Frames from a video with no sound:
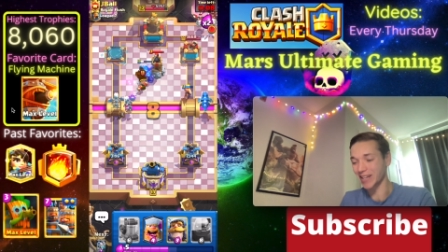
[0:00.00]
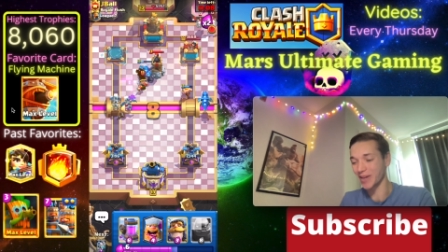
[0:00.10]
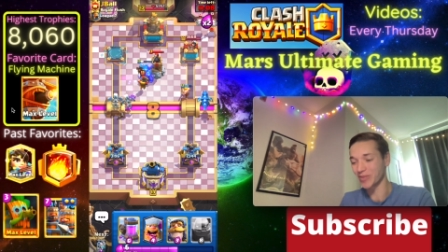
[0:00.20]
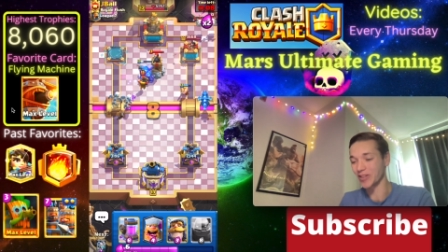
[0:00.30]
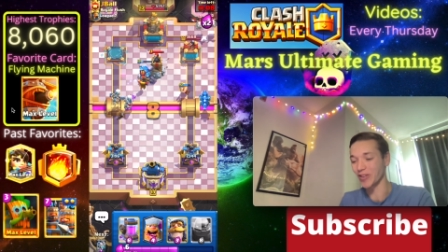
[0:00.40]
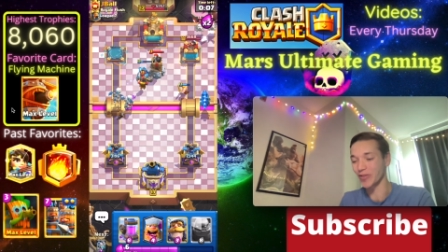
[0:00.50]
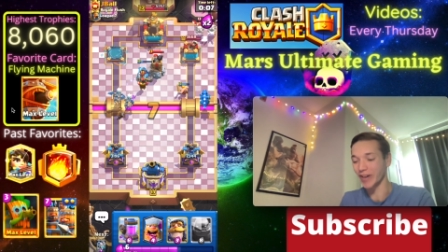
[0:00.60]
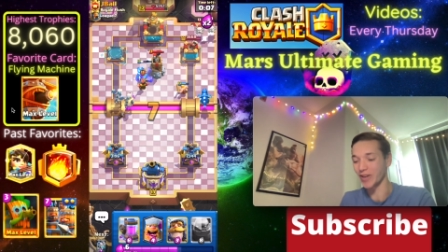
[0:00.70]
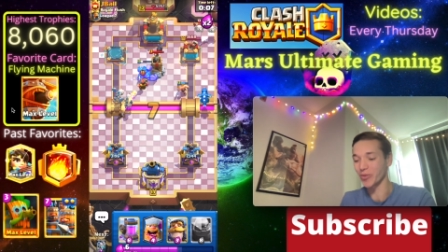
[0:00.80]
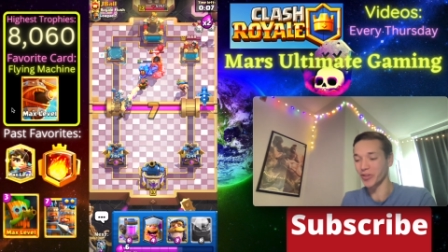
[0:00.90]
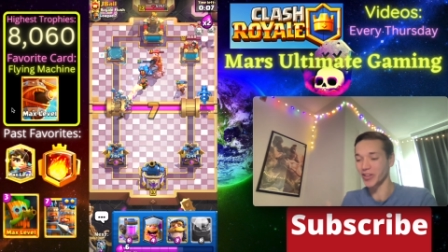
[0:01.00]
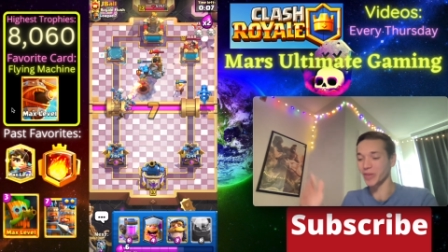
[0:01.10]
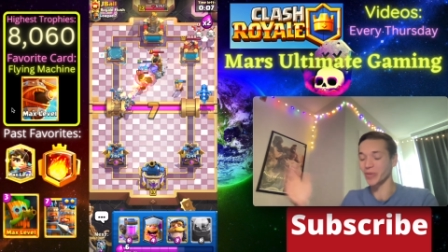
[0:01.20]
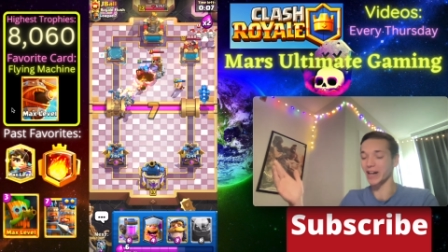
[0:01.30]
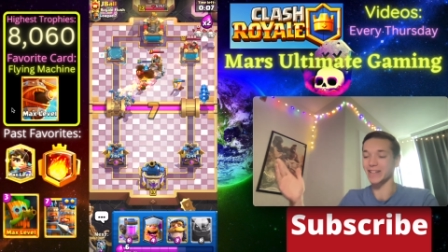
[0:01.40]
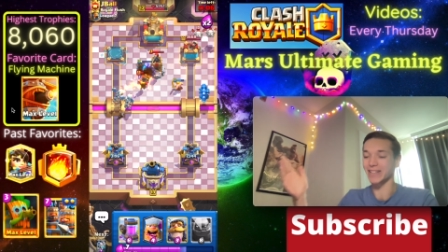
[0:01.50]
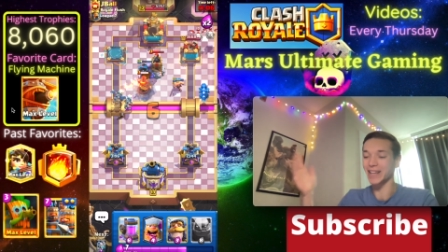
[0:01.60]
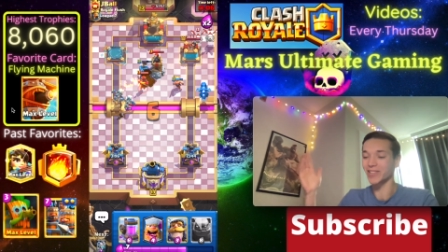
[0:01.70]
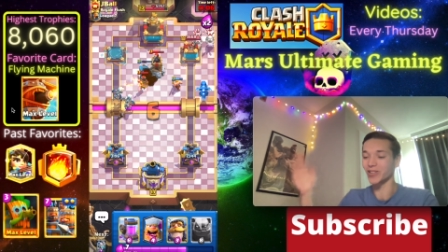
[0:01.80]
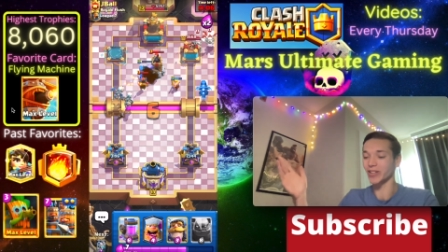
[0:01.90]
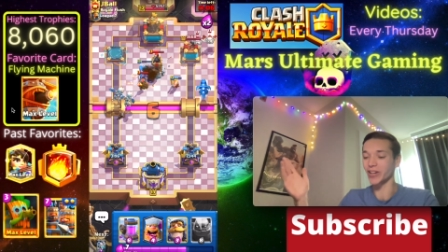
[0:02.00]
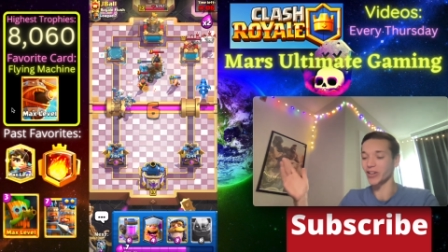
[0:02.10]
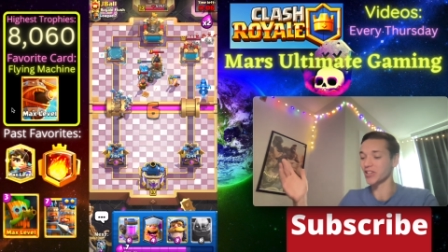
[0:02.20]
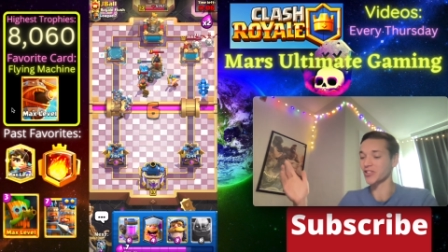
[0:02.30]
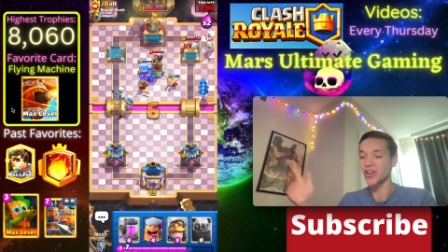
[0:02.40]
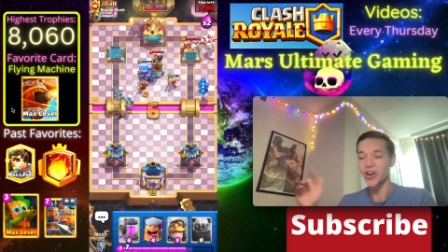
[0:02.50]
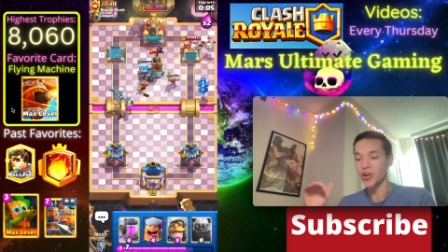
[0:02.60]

time to defend with it. But guys, that's hilarious.